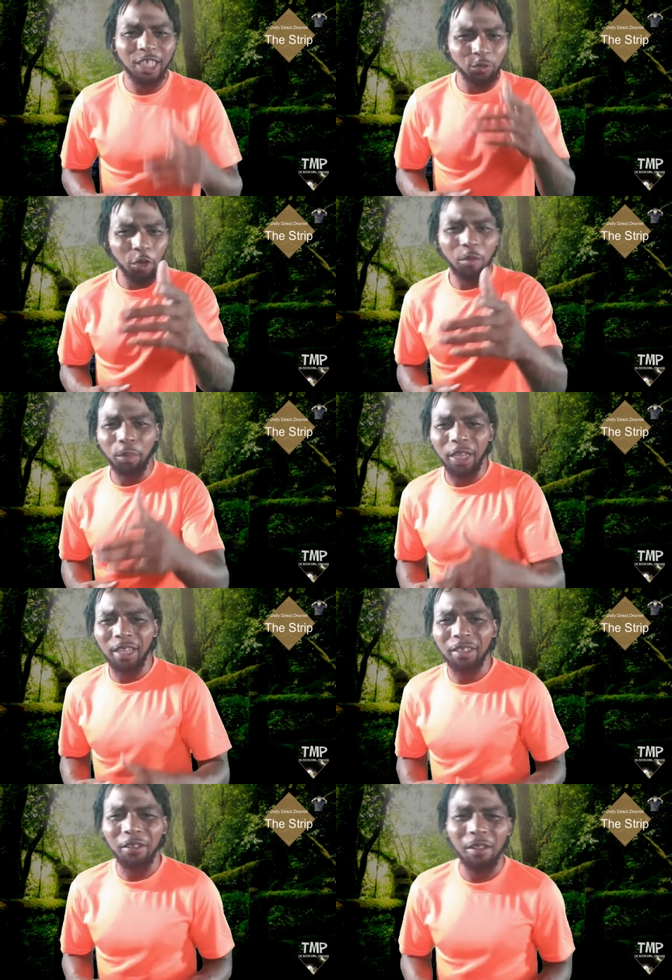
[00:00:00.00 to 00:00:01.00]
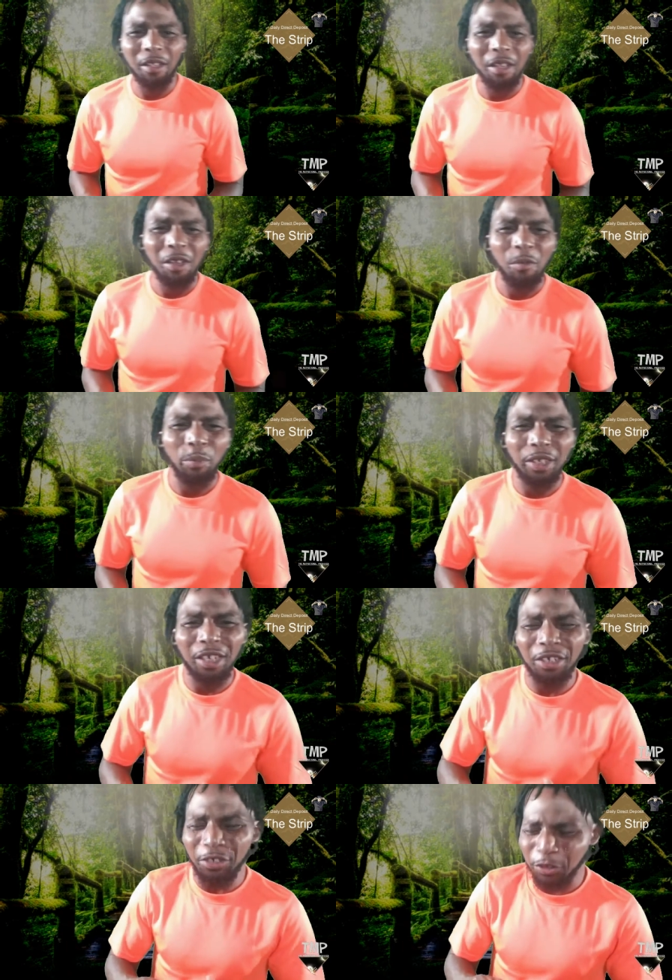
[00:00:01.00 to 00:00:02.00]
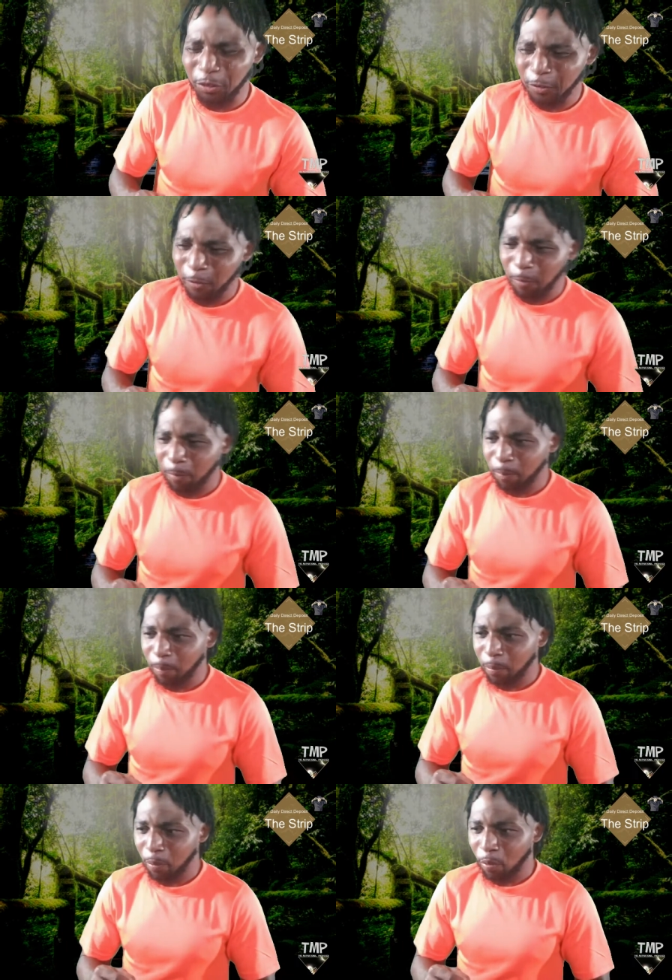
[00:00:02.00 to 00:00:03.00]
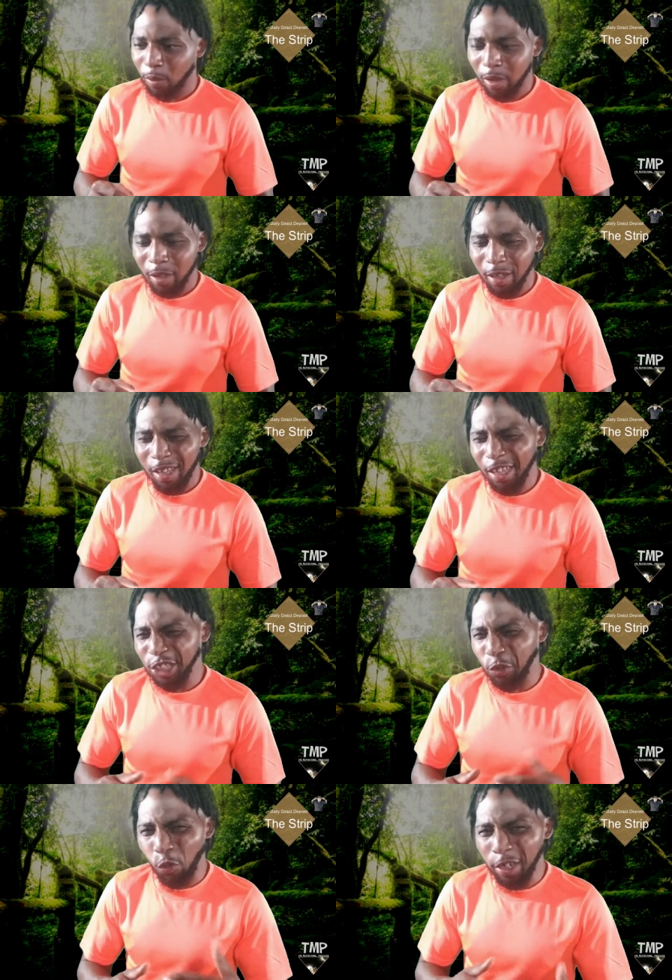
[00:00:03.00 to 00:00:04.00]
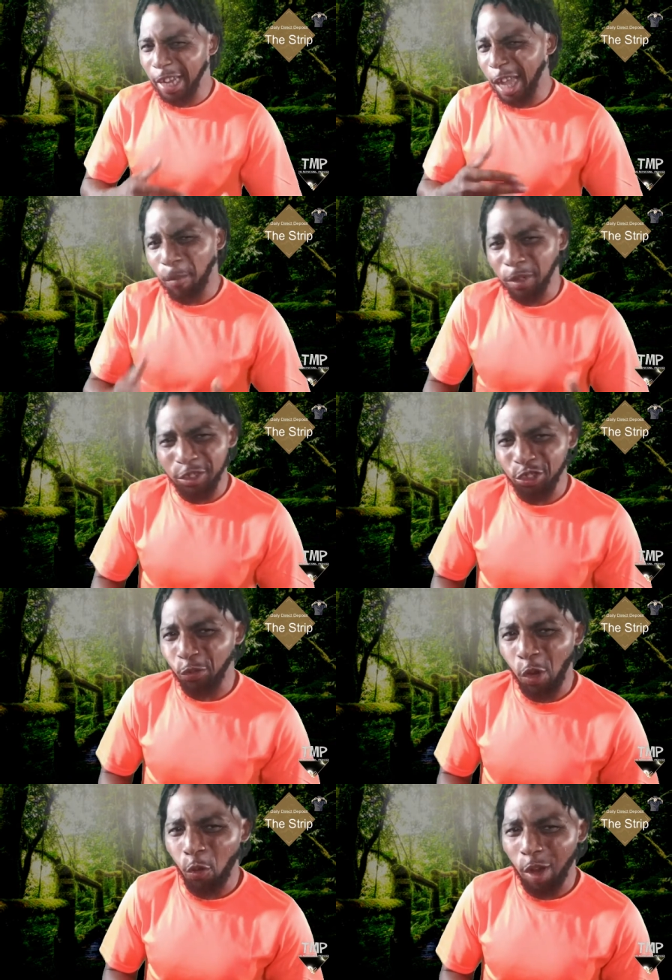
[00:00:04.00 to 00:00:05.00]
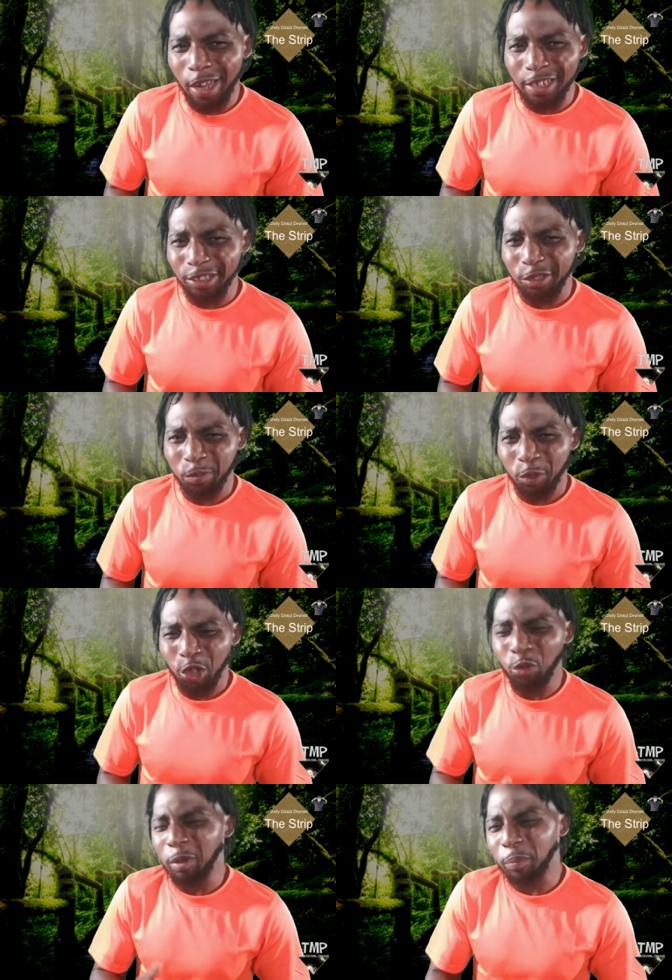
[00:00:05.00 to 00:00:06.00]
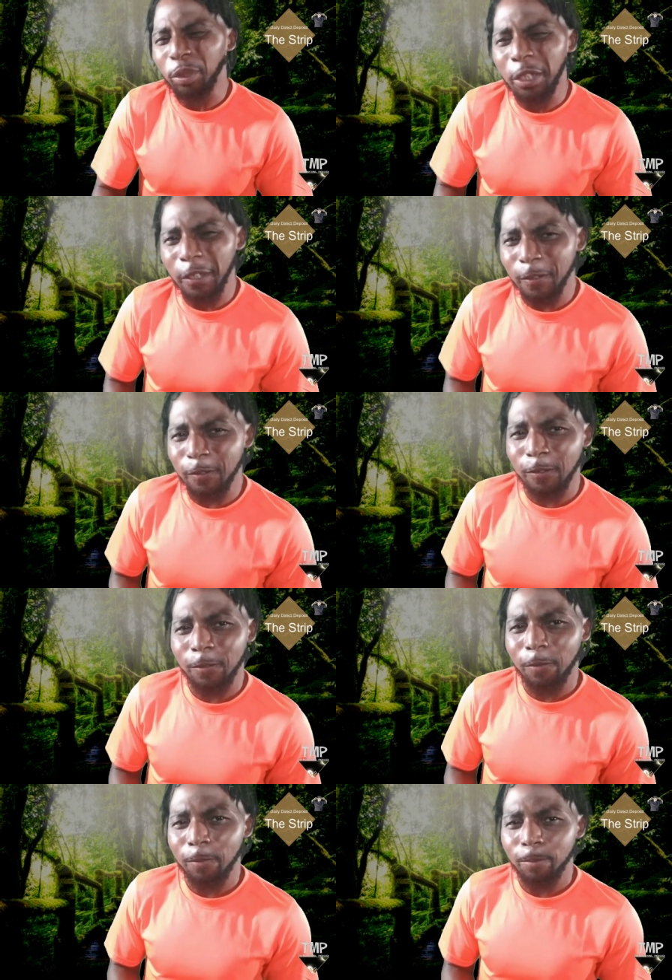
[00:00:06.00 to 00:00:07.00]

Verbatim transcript: It's real big because it's really helping us to grow as human beings.